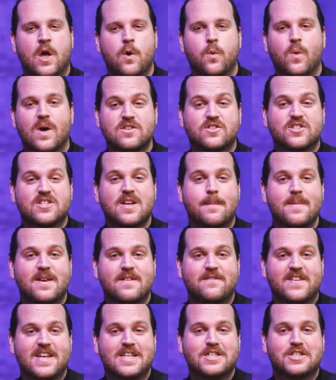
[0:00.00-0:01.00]
While some
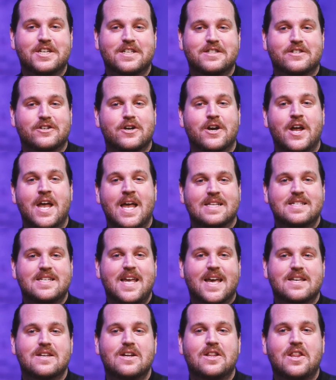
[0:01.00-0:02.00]
inventions or
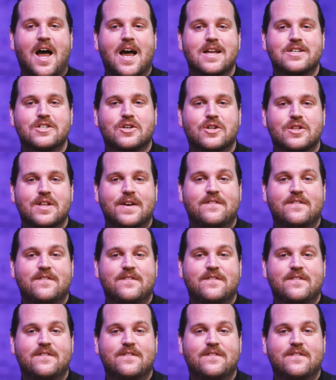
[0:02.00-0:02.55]
technological